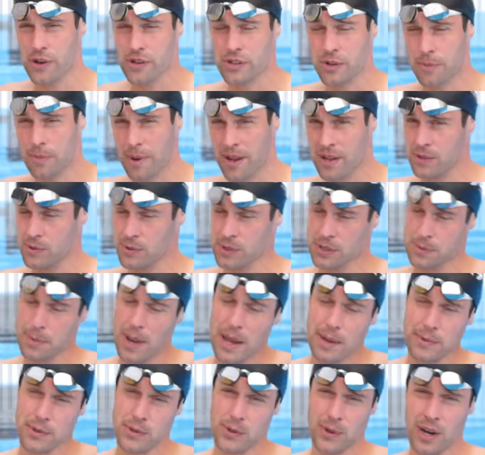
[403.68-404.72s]
extra pounds, which
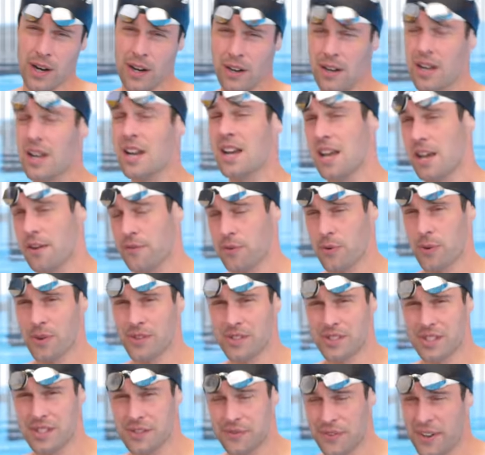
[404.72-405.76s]
perhaps you are if you're
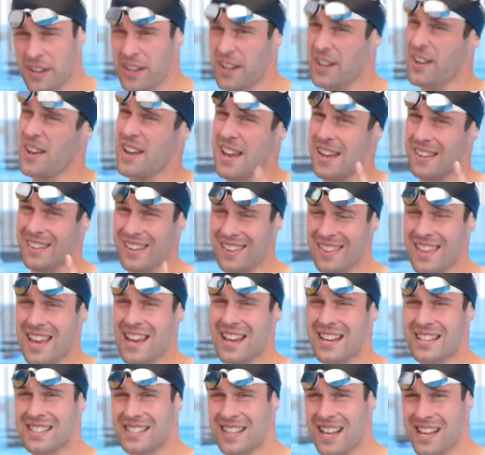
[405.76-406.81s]
watching this video, then
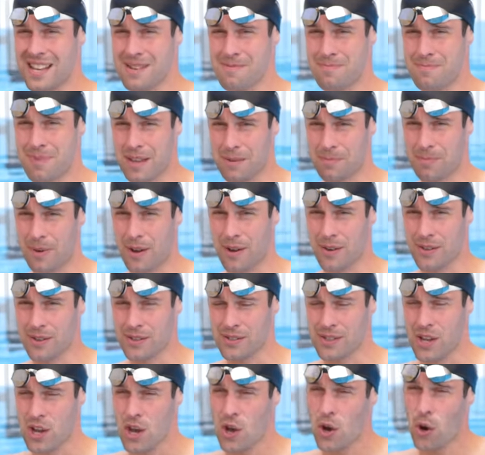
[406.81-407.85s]
that is a big
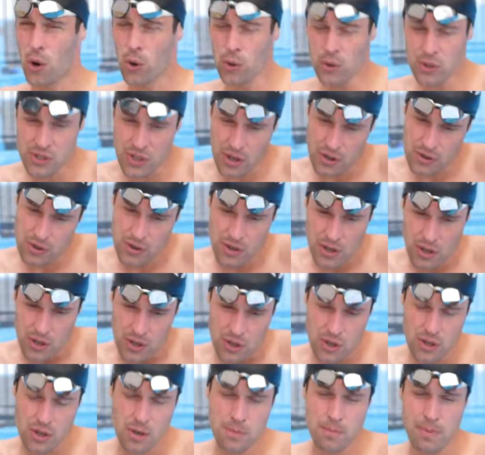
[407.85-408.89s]
bonus. Also,
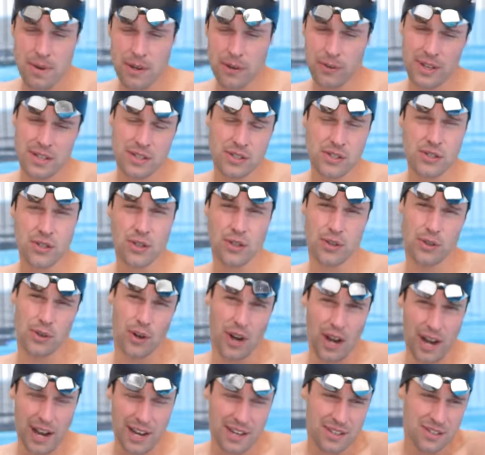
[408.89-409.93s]
you can build into
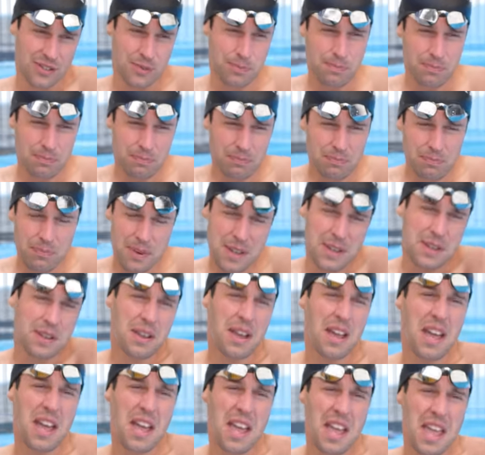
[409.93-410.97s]
and be
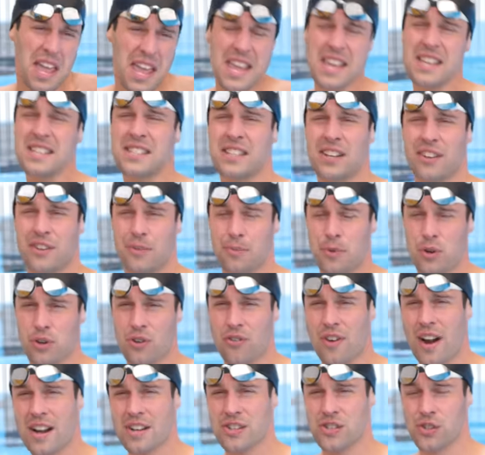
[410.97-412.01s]
easier and more
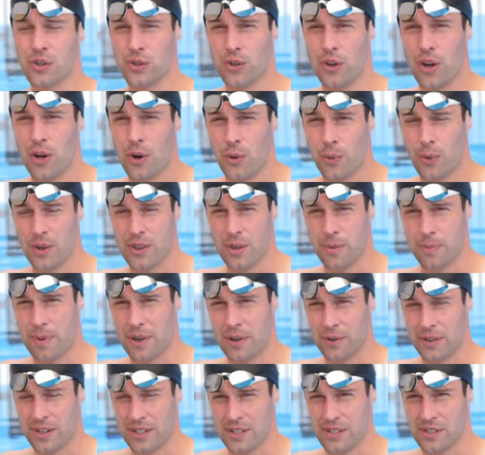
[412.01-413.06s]
gradual with your
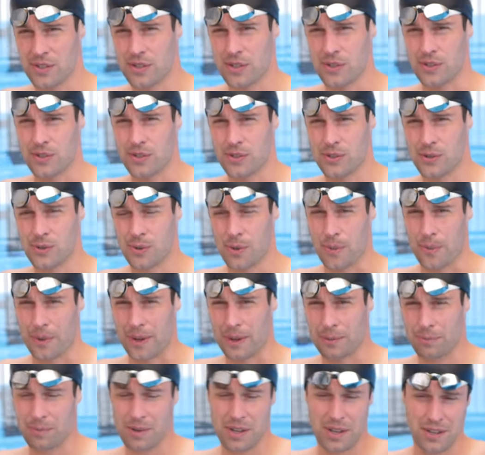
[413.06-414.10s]
build into
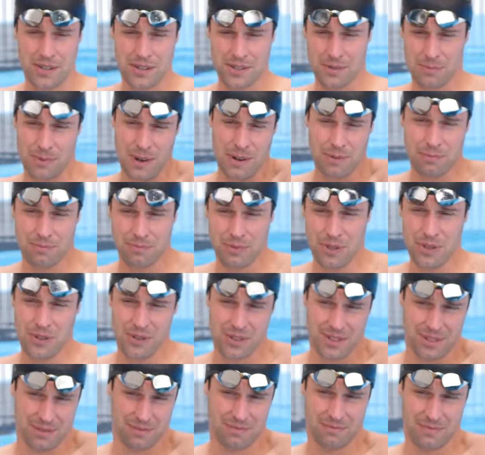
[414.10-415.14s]
swimming because, well, you
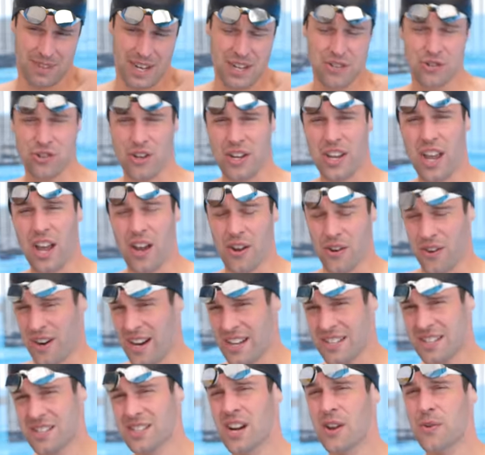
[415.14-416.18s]
can literally go
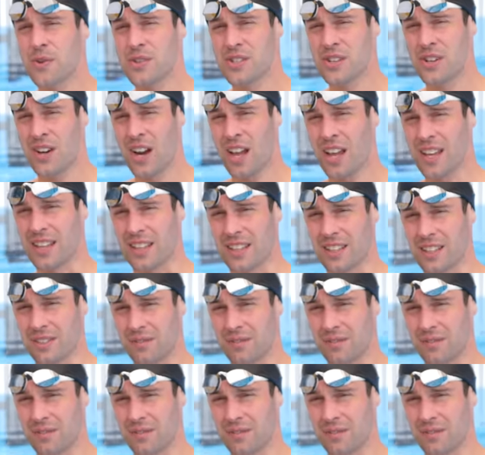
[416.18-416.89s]
as slow as you like.